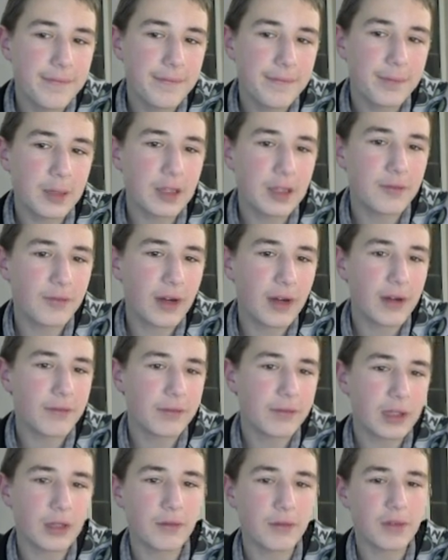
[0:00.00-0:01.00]
played
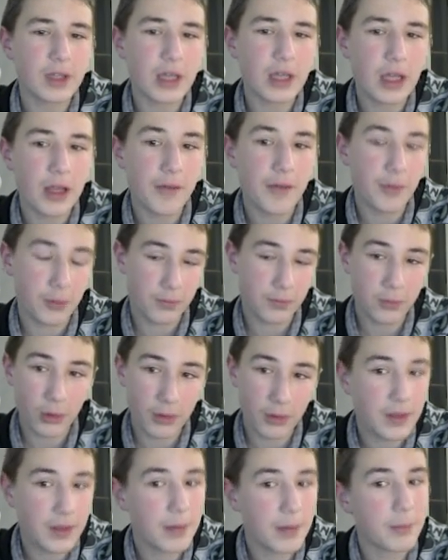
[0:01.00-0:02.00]
5 King of the Hill. I won 4
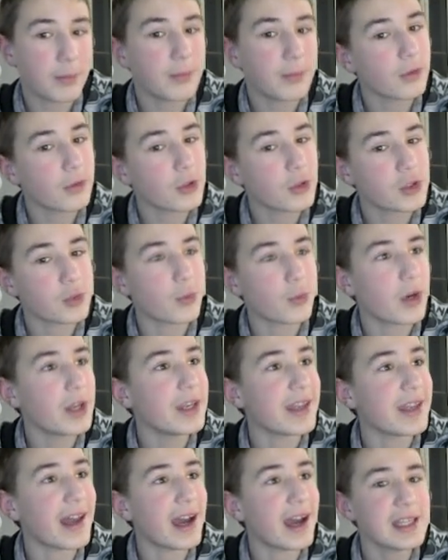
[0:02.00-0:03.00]
of them. Lost
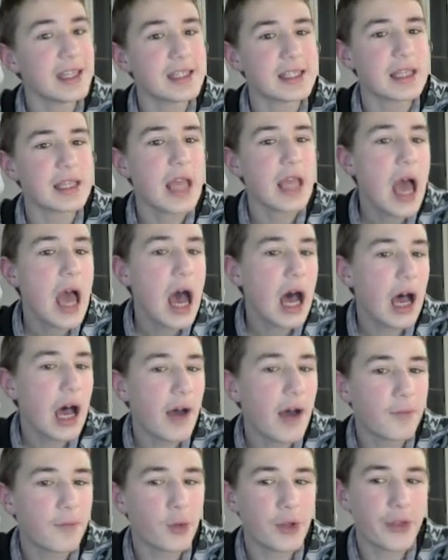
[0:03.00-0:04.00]
1. Nice.
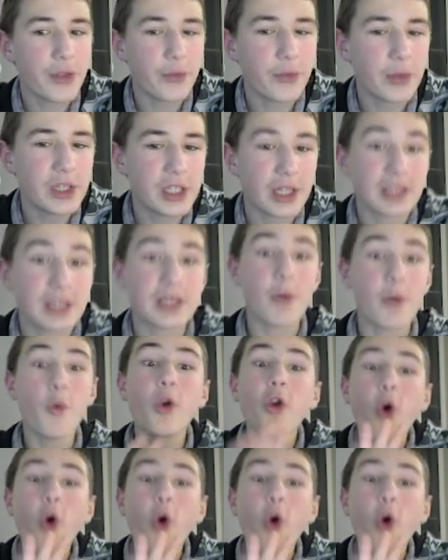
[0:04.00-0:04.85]
4 3-checks. I won